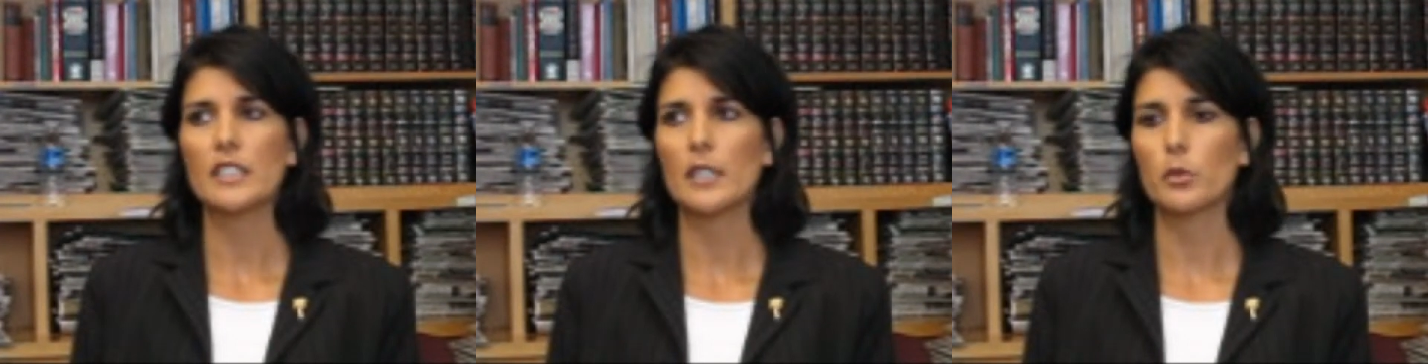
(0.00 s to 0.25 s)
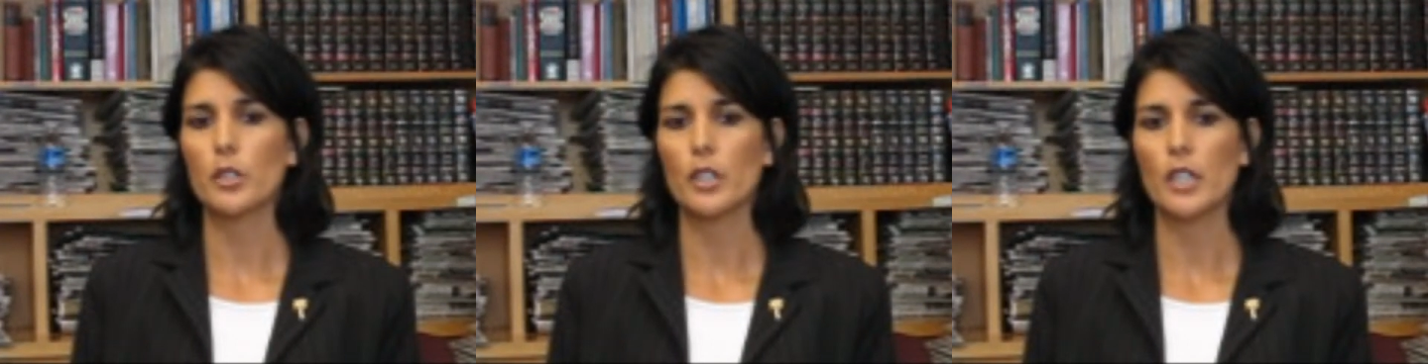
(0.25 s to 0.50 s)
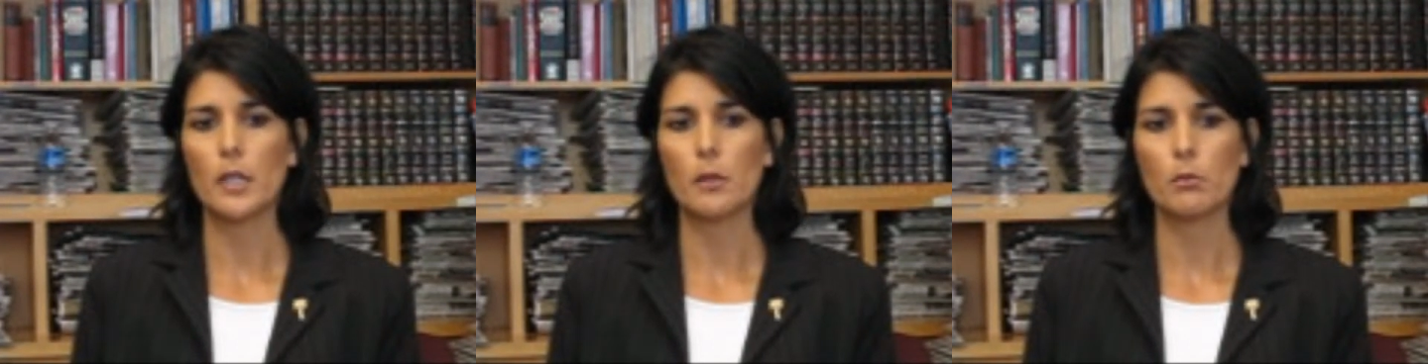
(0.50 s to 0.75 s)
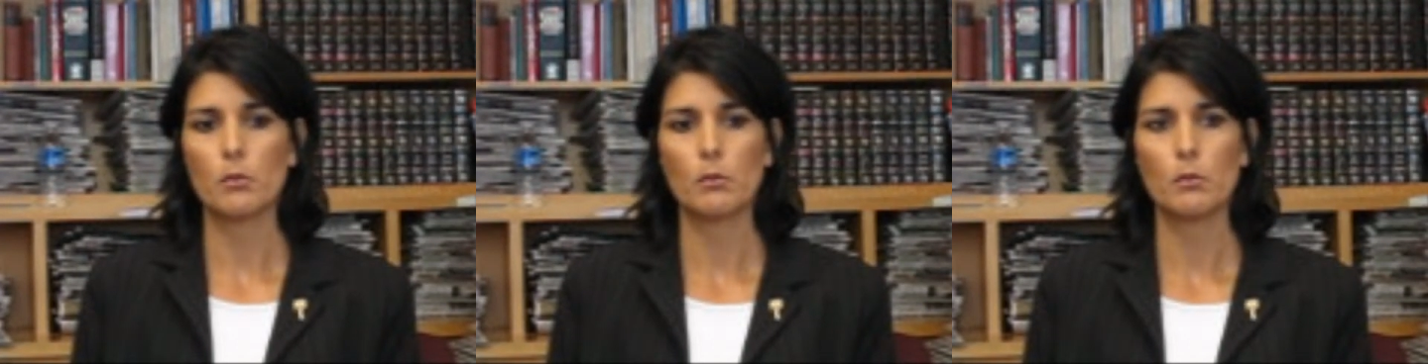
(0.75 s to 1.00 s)

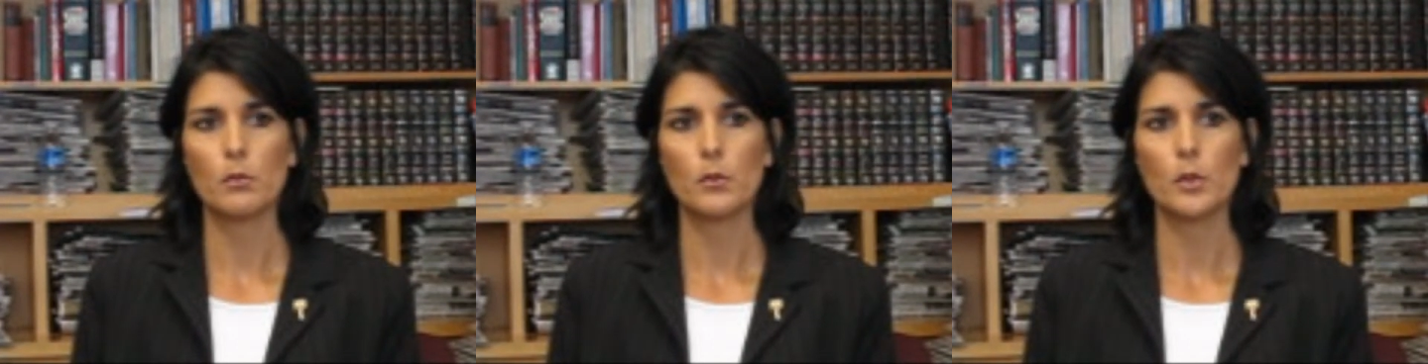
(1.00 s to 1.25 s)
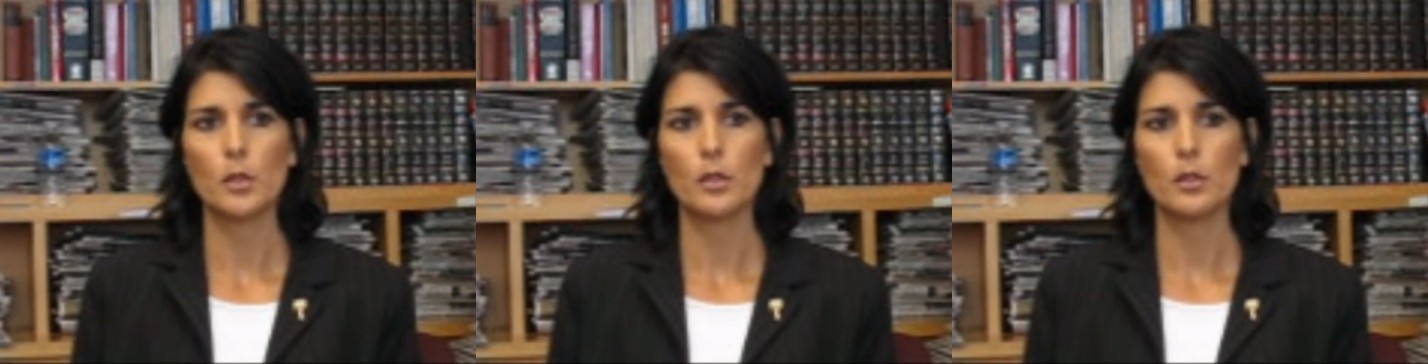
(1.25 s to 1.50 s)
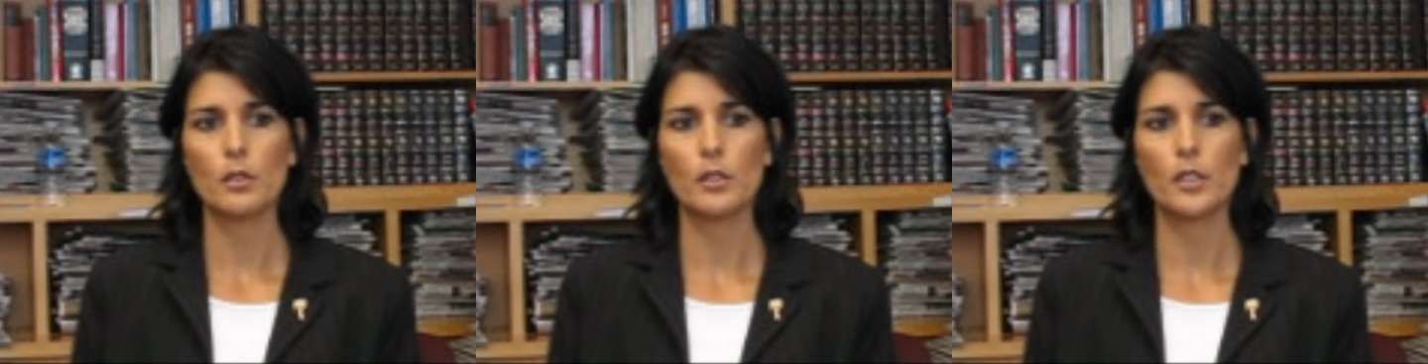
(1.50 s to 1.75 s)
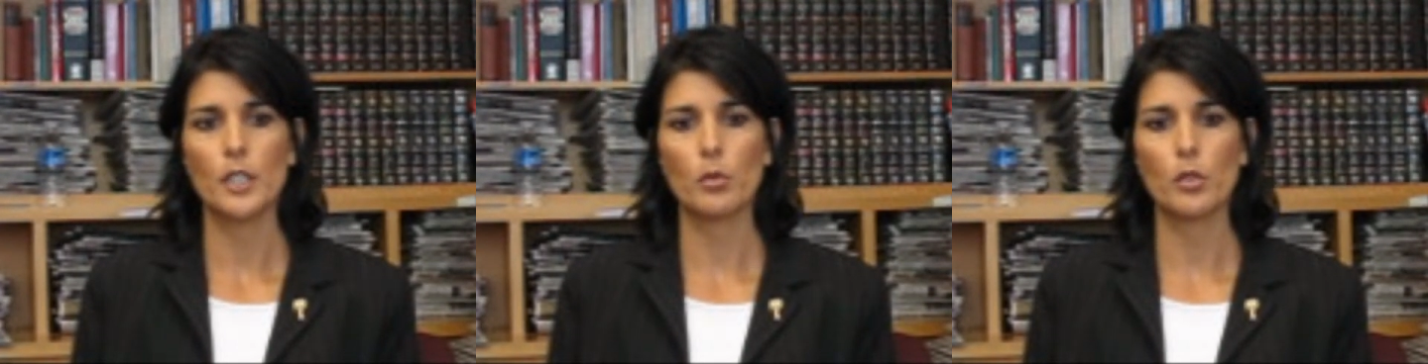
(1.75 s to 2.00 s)

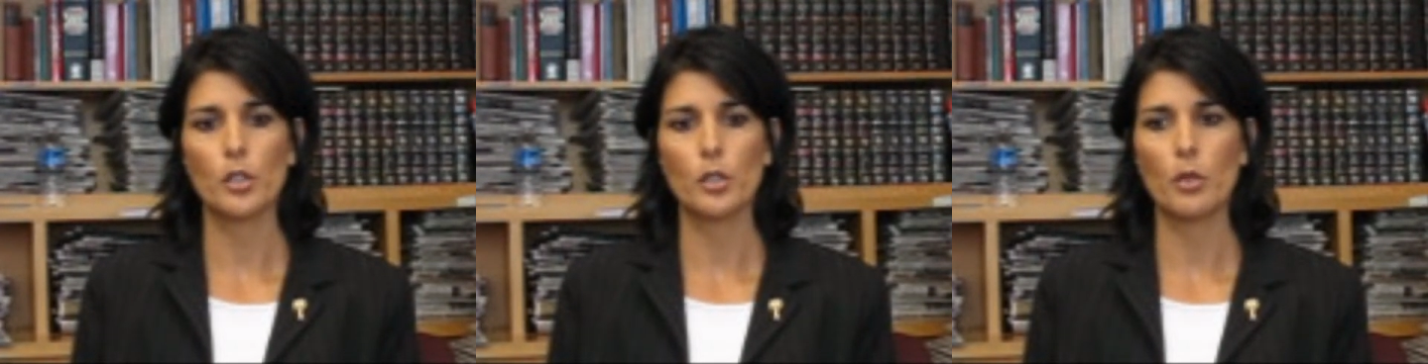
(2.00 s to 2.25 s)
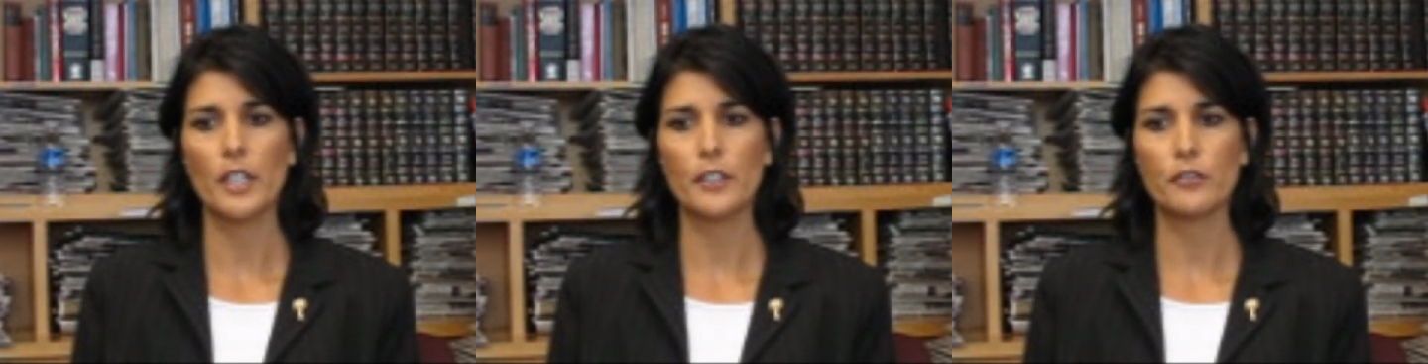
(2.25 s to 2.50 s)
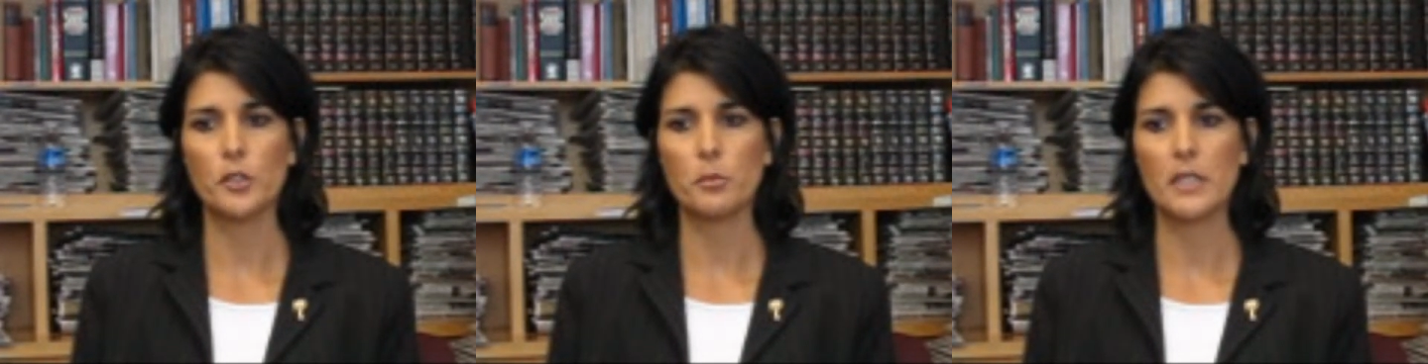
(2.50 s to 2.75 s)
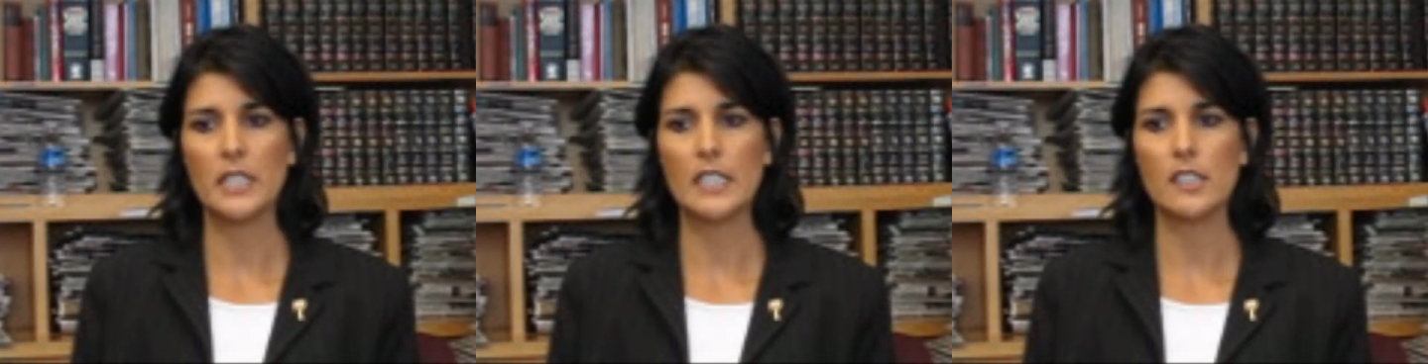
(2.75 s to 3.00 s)
There were quite a few
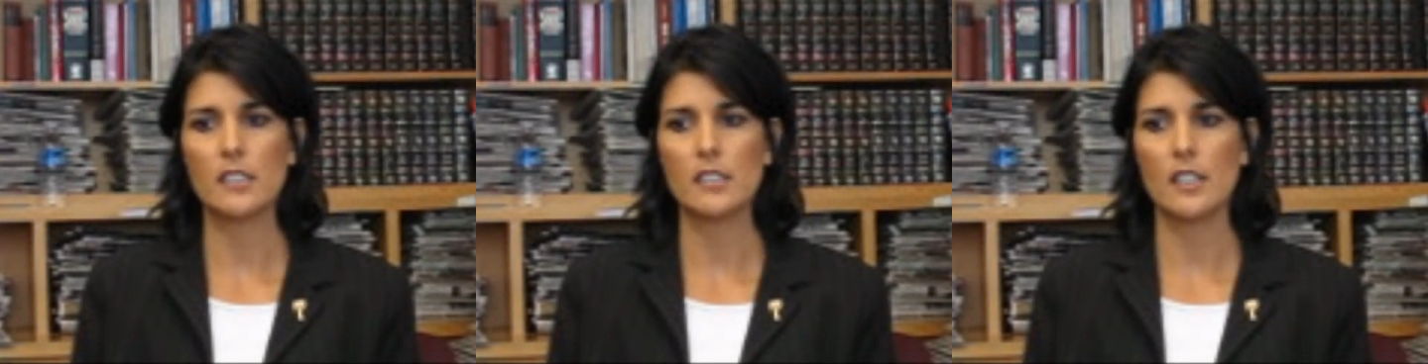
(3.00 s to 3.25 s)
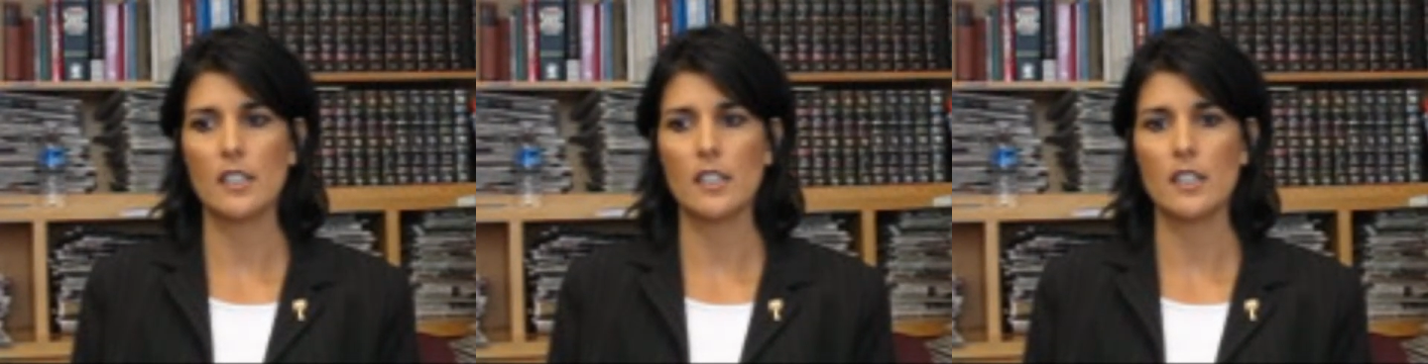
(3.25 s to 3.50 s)
meetings,